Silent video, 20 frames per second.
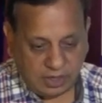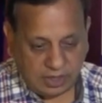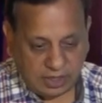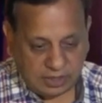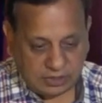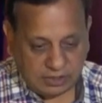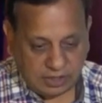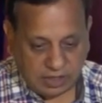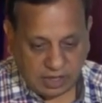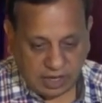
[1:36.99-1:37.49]

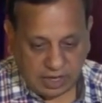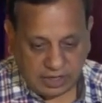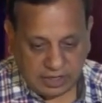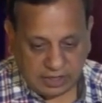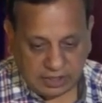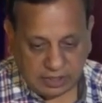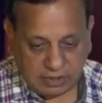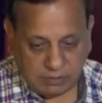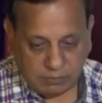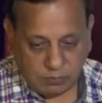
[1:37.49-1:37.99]
and the
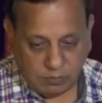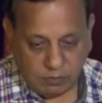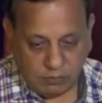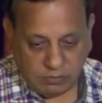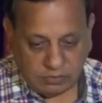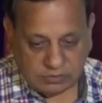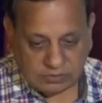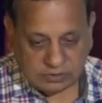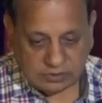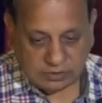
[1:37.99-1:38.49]
cardiac
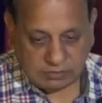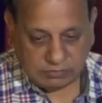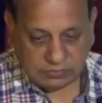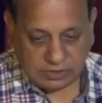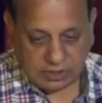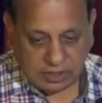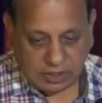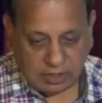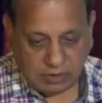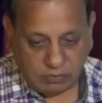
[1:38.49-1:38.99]
ECMO was
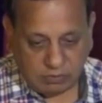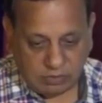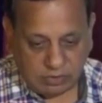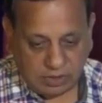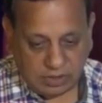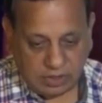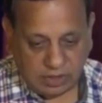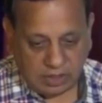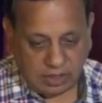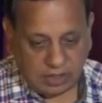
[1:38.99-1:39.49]
something around